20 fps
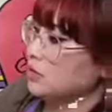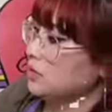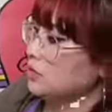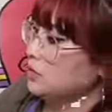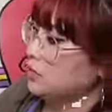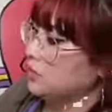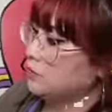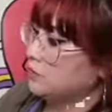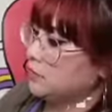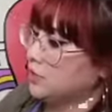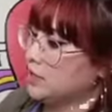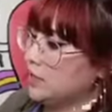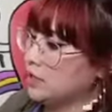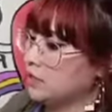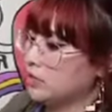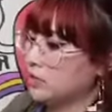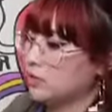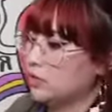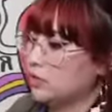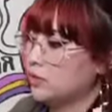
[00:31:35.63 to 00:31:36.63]
don't
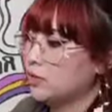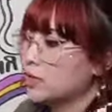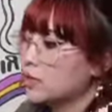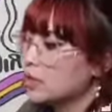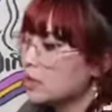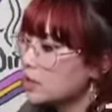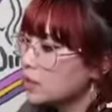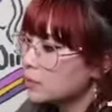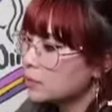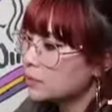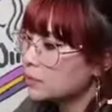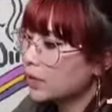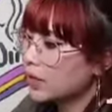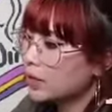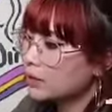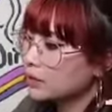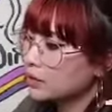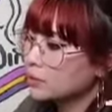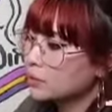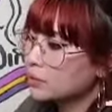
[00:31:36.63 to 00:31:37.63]
forget to
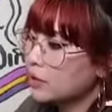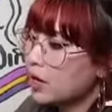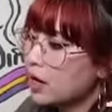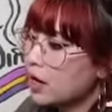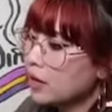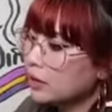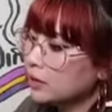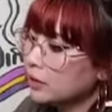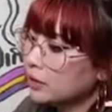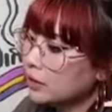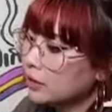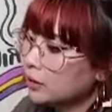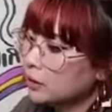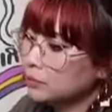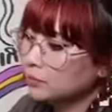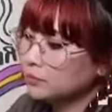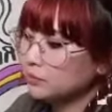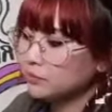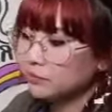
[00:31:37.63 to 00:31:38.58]
paint the bottom.